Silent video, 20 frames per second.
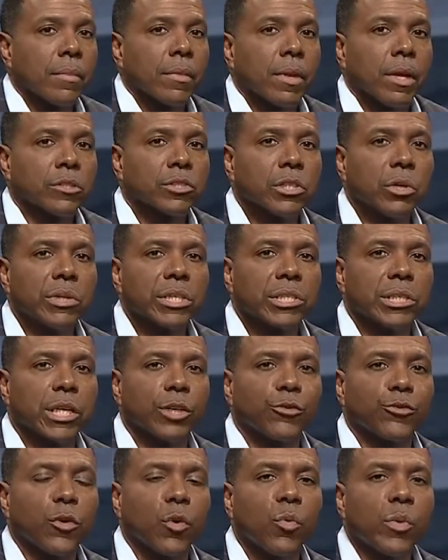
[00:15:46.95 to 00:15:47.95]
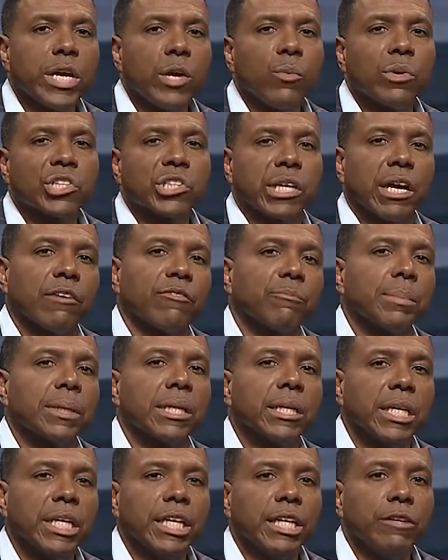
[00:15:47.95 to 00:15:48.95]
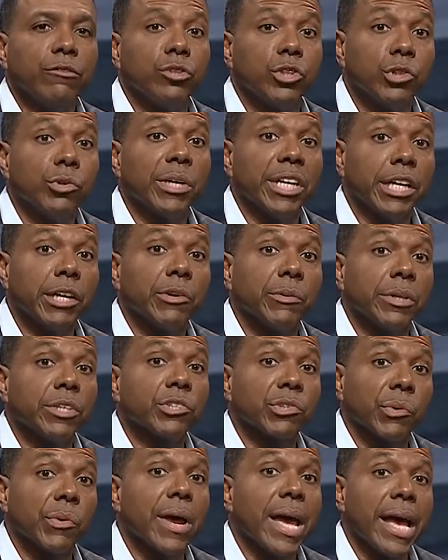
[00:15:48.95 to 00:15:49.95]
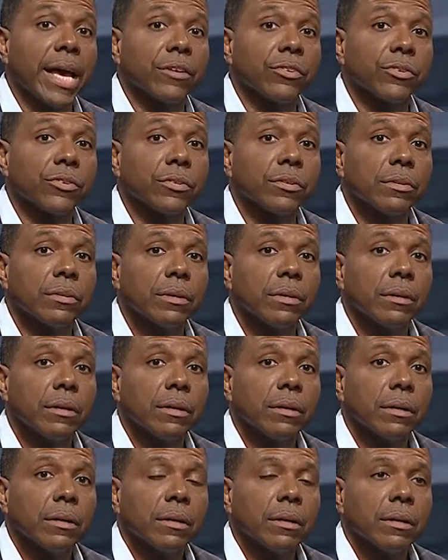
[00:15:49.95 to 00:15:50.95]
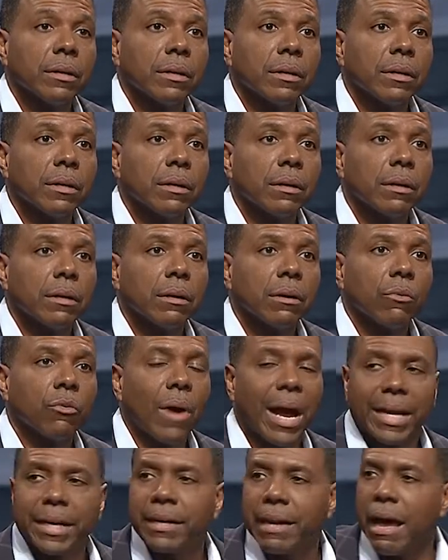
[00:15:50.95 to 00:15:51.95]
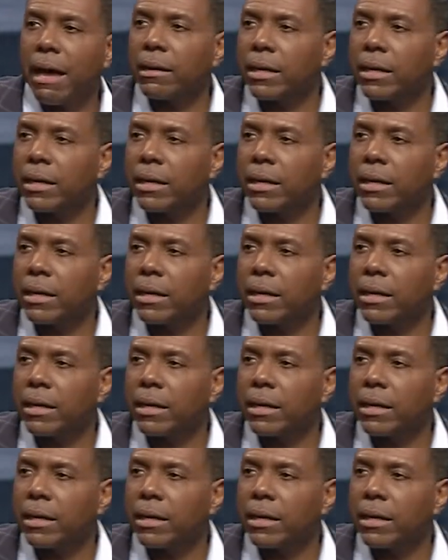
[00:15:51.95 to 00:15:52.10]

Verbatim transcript: And so he says, For we which have believed do enter into rest. Right now,